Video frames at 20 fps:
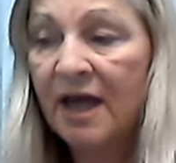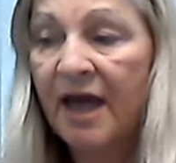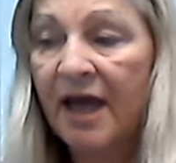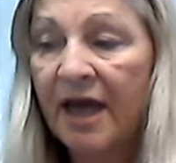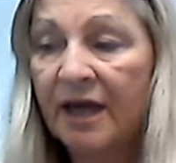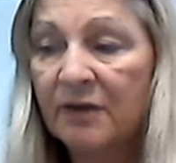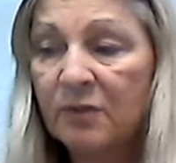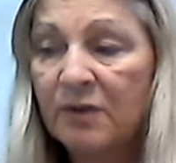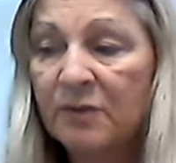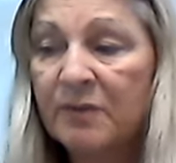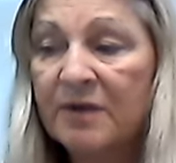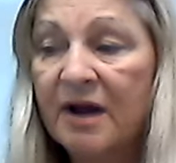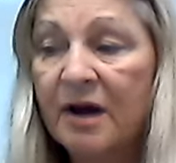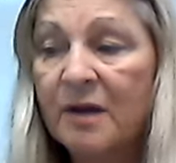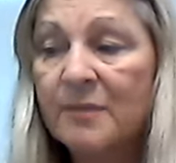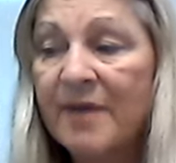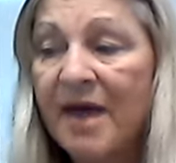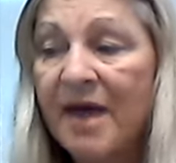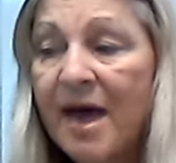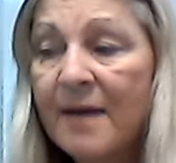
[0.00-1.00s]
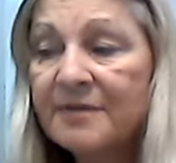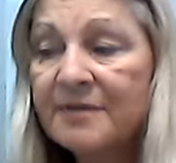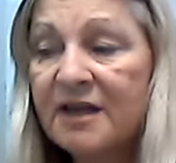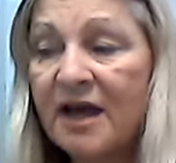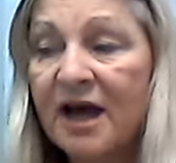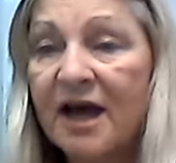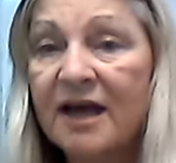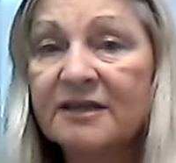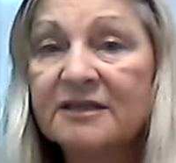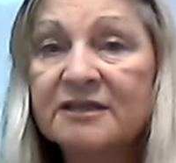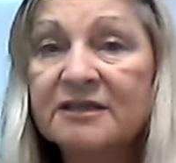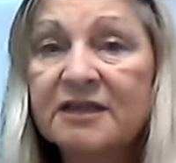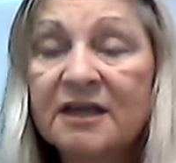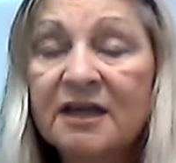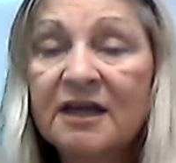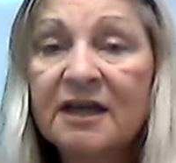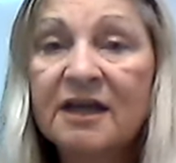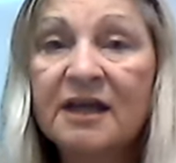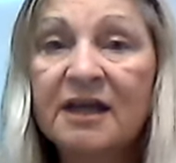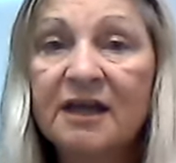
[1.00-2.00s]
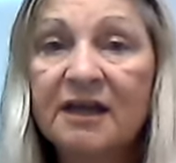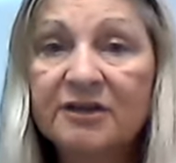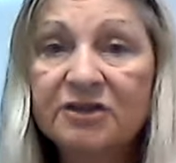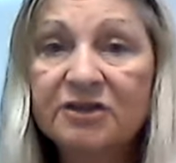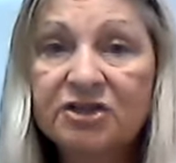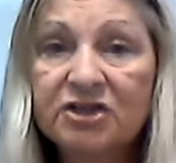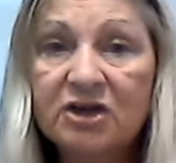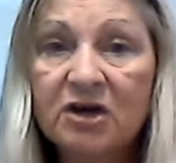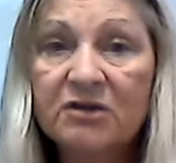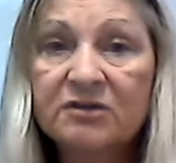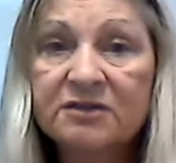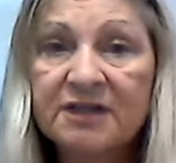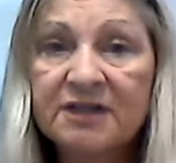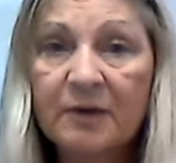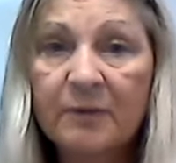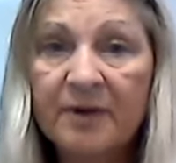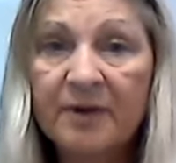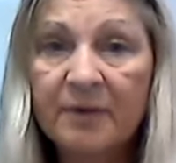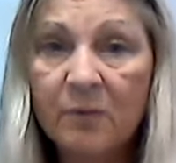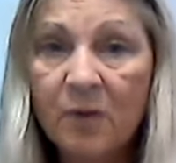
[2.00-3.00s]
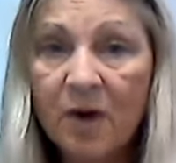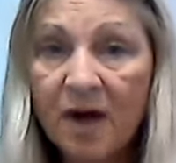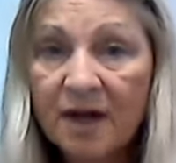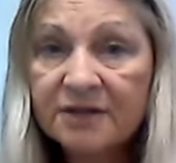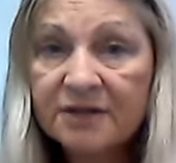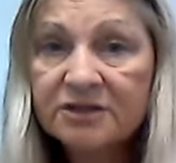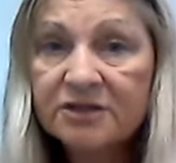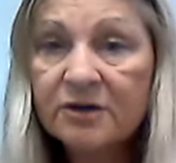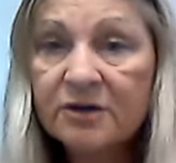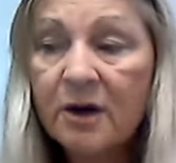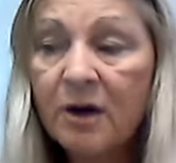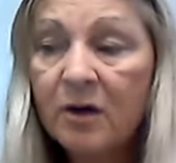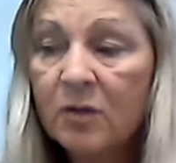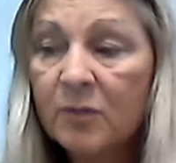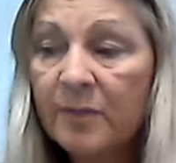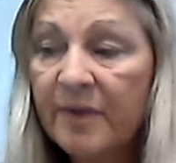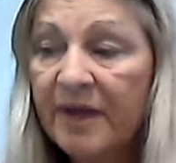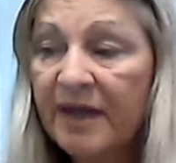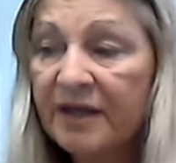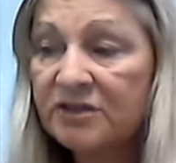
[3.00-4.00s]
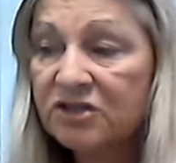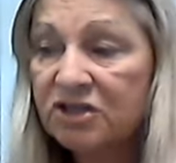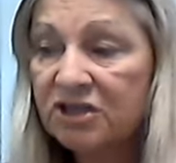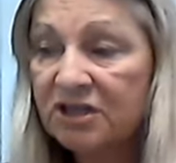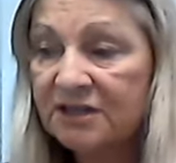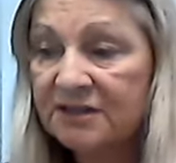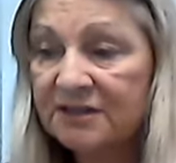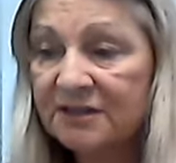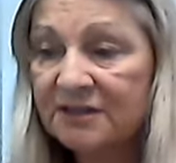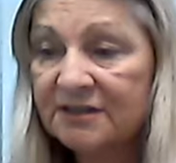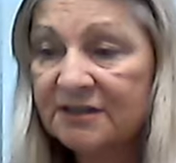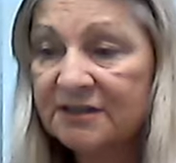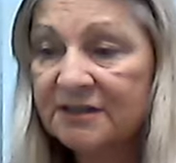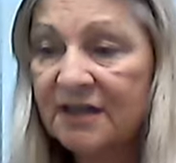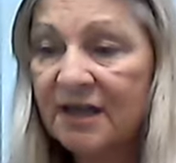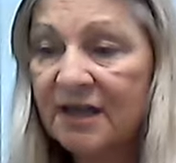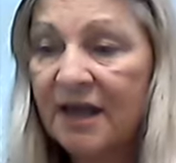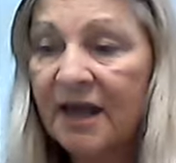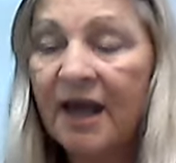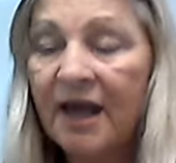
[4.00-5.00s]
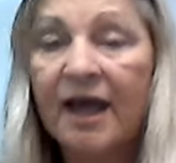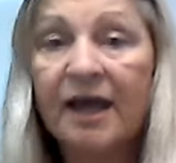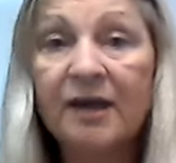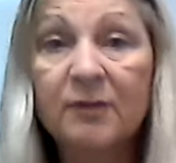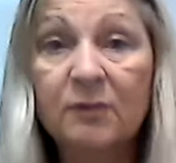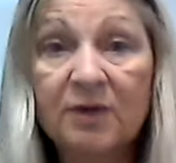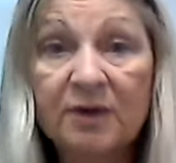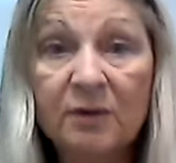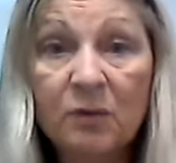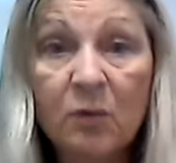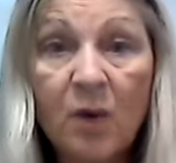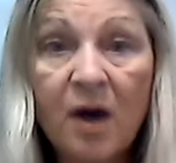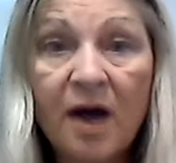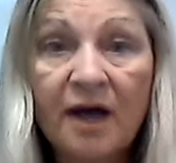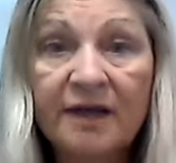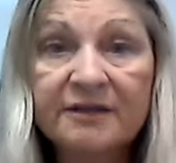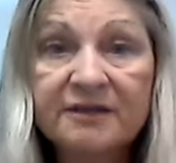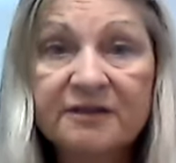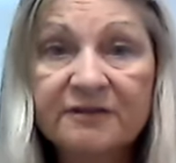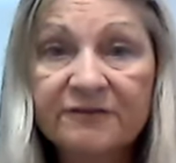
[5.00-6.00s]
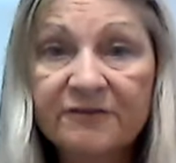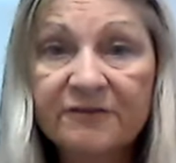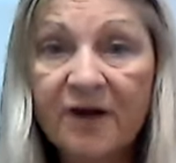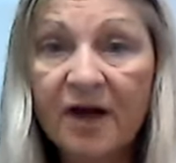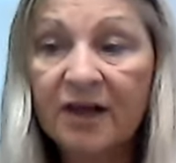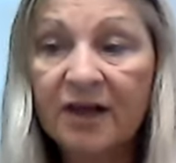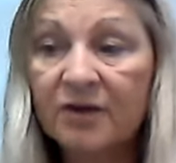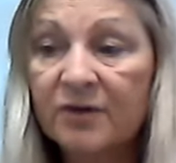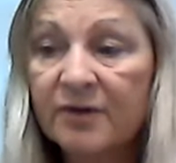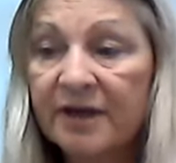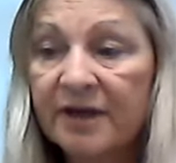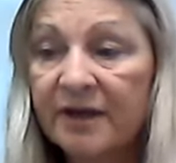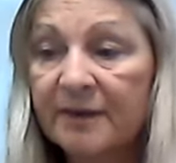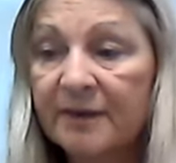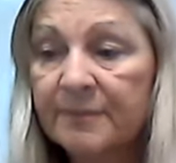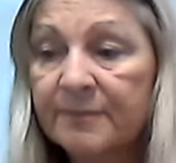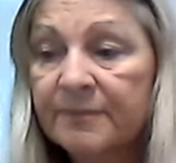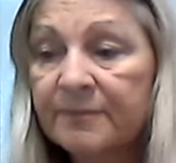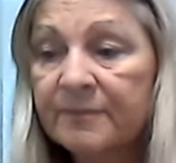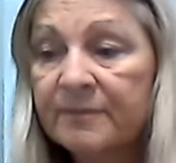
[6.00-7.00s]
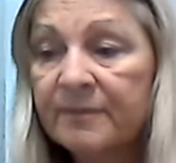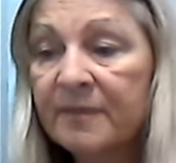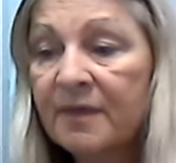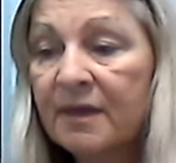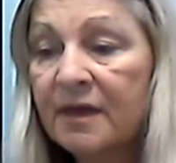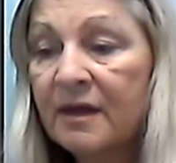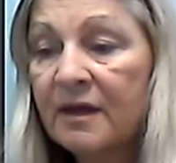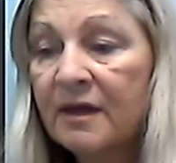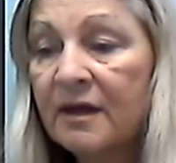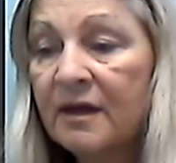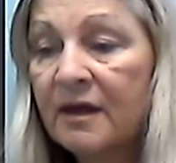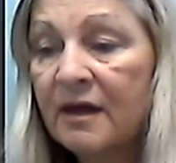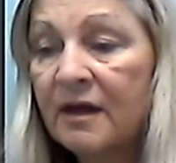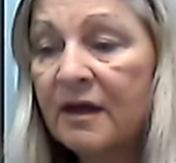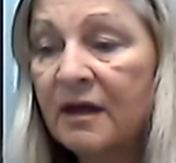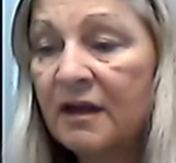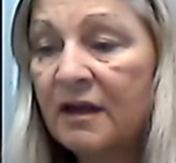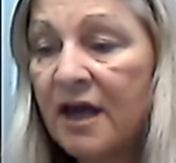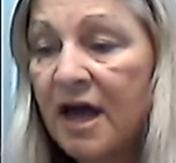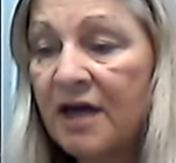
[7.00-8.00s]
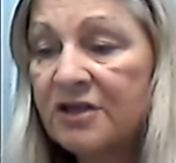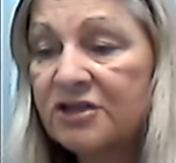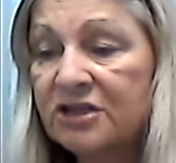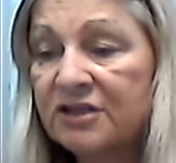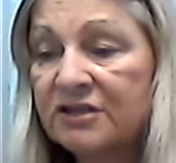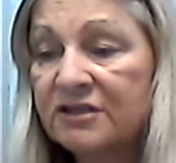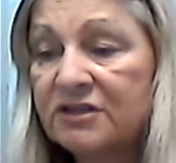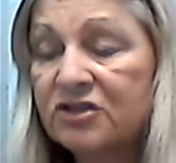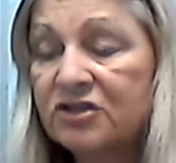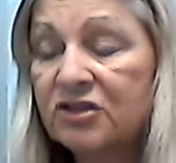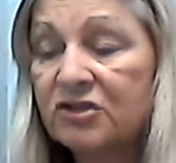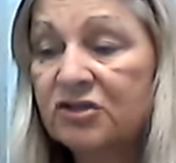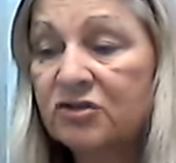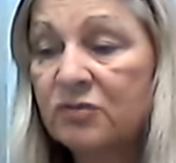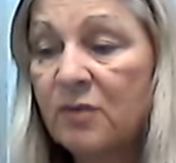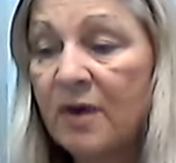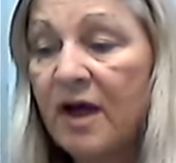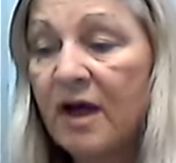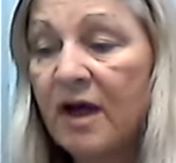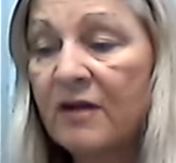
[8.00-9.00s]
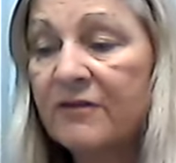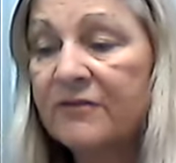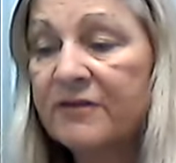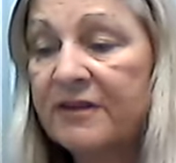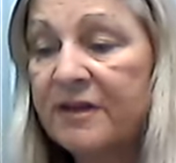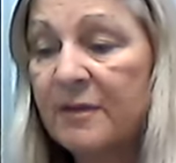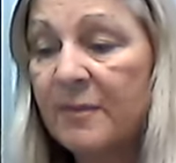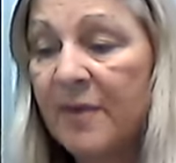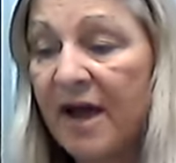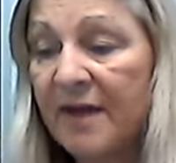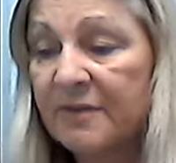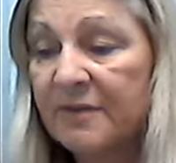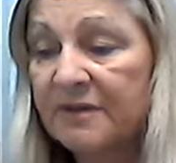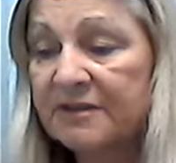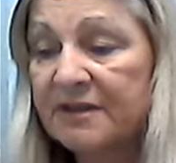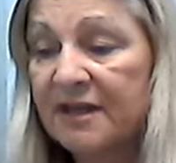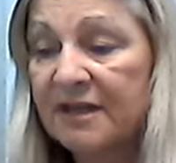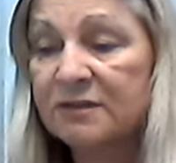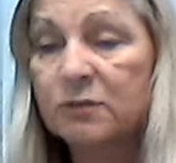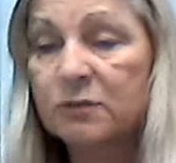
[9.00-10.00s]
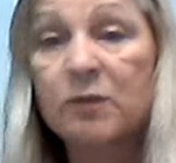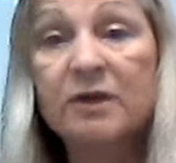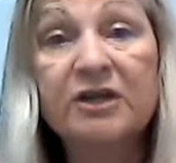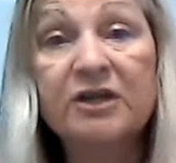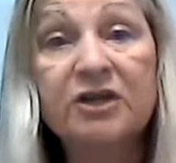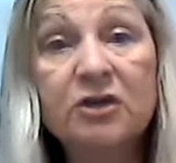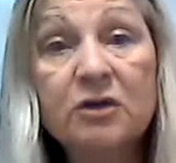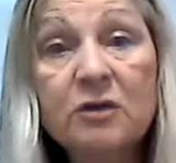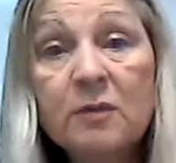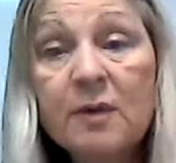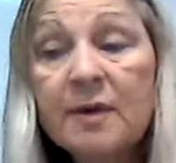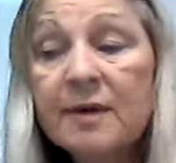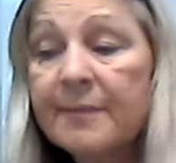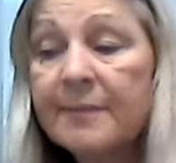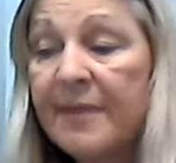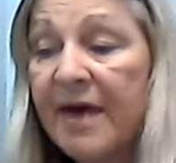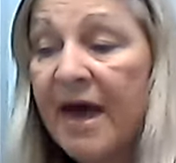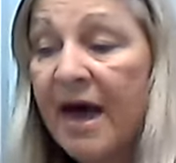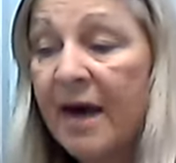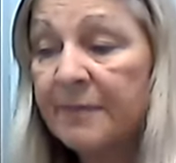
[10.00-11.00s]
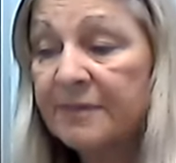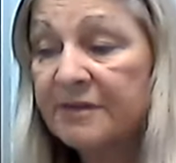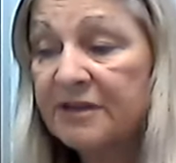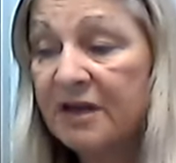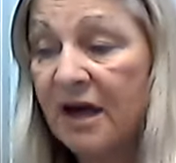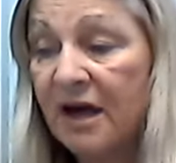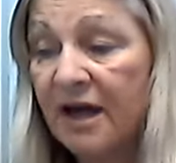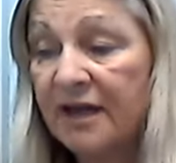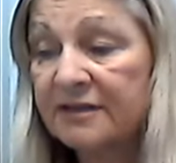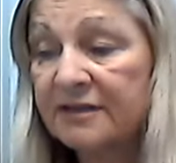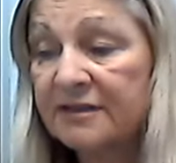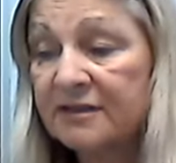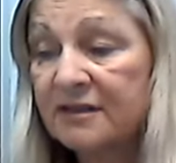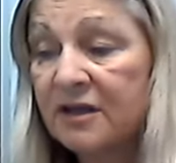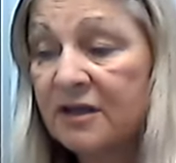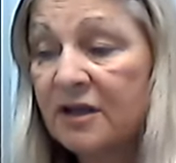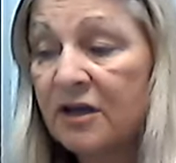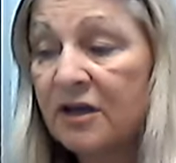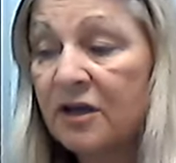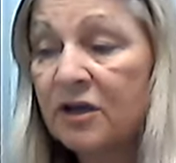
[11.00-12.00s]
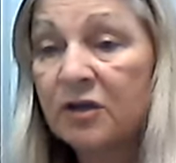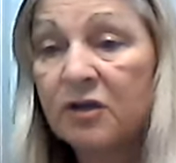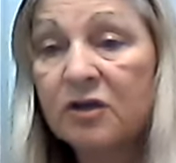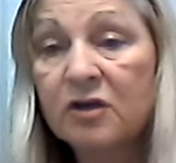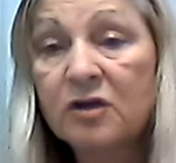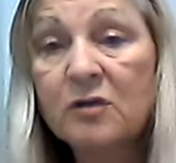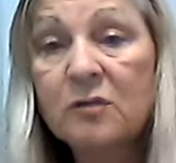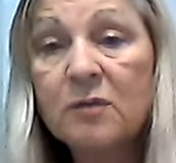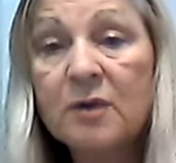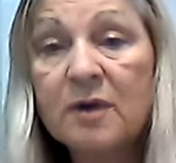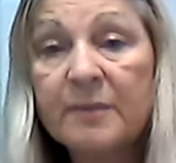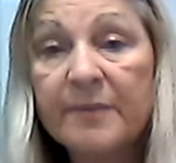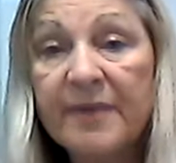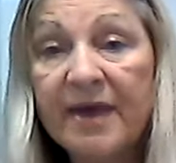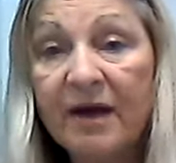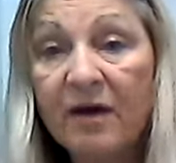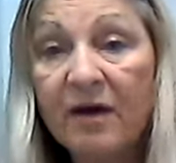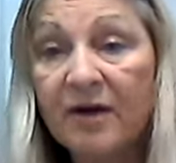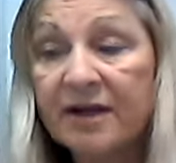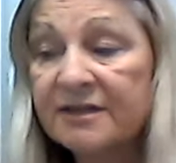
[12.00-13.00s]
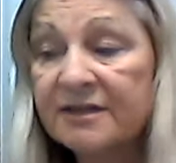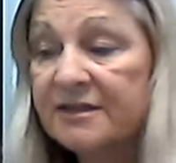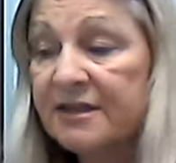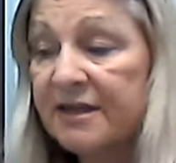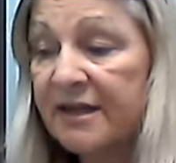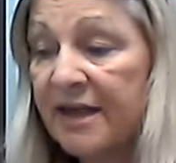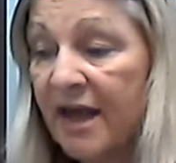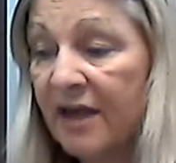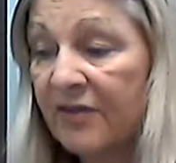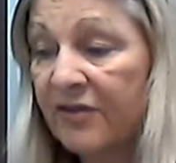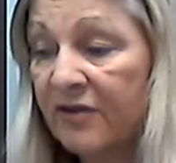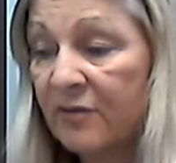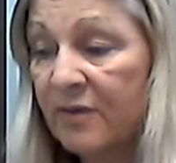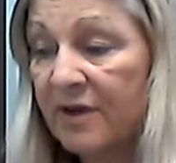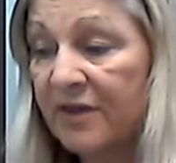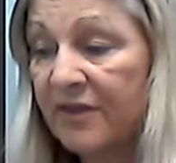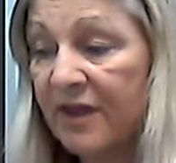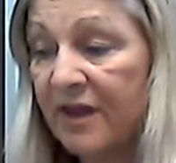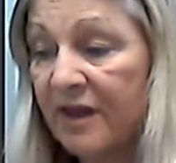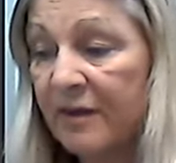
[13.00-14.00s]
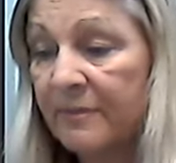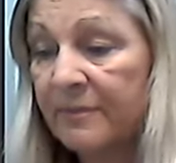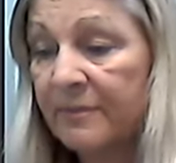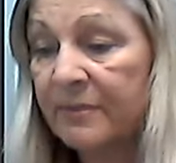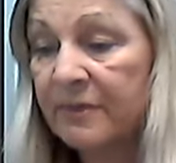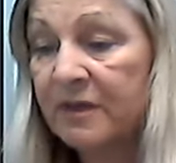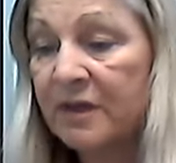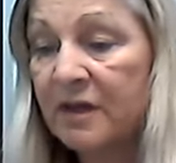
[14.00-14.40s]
And when we are baptized, it shows that we want to obey Jesus and we want to follow him. Colossians 2:12 in the Bible says, "When you were baptized, you were buried together with him.